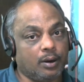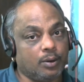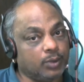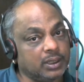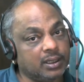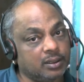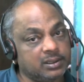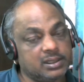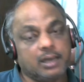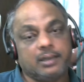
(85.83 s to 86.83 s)

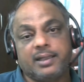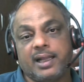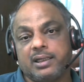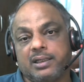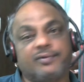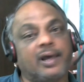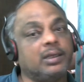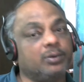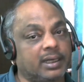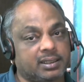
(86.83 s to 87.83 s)
Windows then
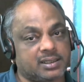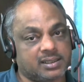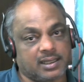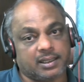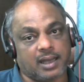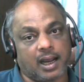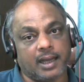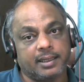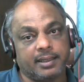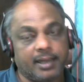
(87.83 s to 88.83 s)
evaluates that
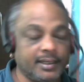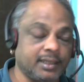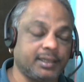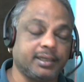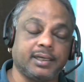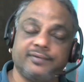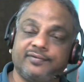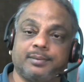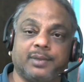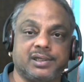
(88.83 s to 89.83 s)
identity
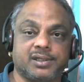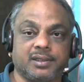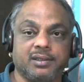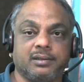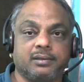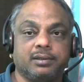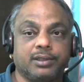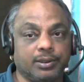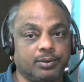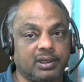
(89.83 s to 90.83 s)
information
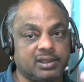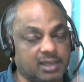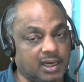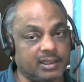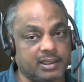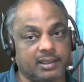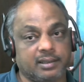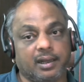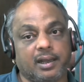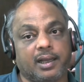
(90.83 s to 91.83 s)
during sign in
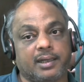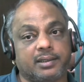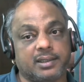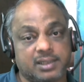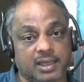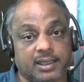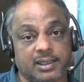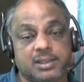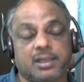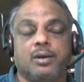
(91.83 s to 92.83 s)
and
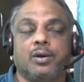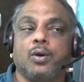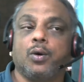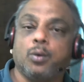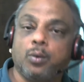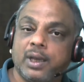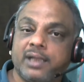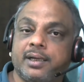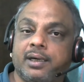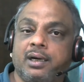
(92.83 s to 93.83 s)
decides
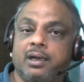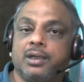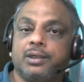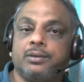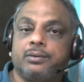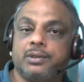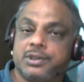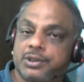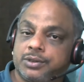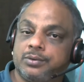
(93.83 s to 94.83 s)
whether to
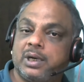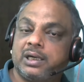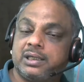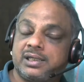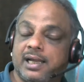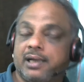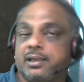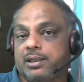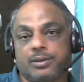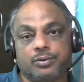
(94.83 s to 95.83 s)
issue a
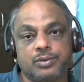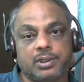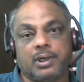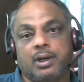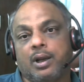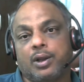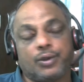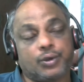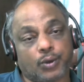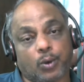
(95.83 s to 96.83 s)
standard user
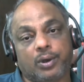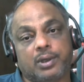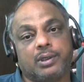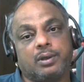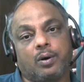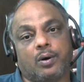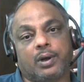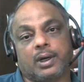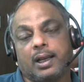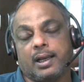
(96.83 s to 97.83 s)
token
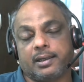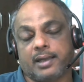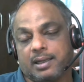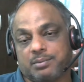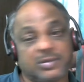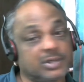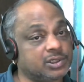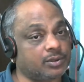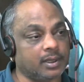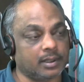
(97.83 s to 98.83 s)
or an
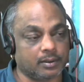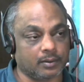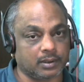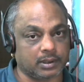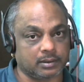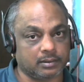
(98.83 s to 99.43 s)
administrator token.